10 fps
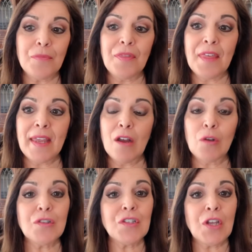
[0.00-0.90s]
They
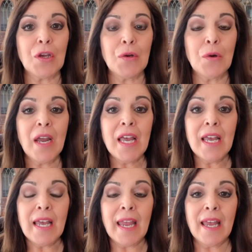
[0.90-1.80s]
also
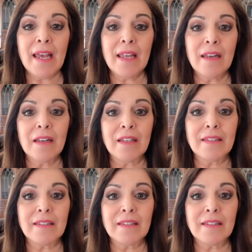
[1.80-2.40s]
had